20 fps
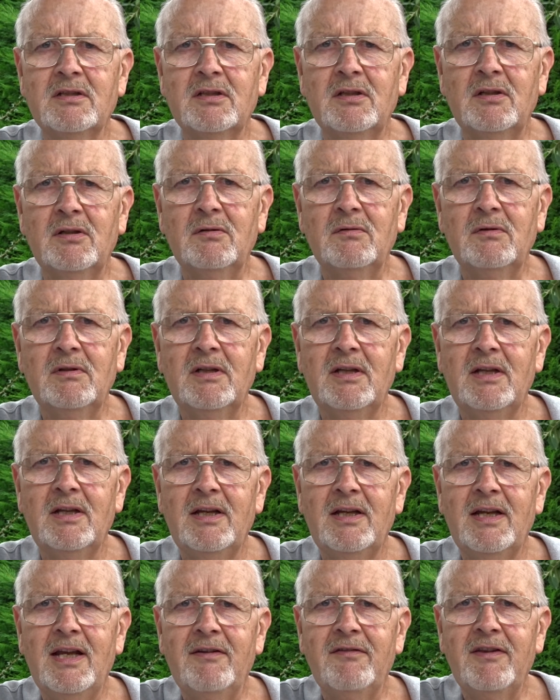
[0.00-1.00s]
So
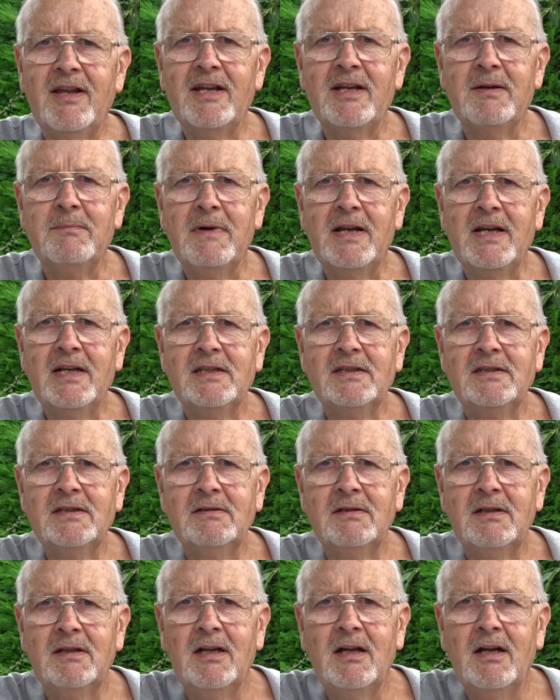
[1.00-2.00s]
if they can
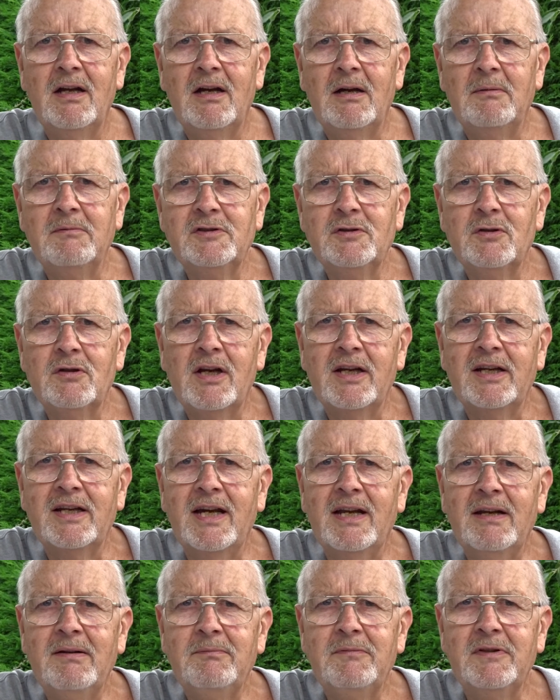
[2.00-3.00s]
manage, I'm sure I can.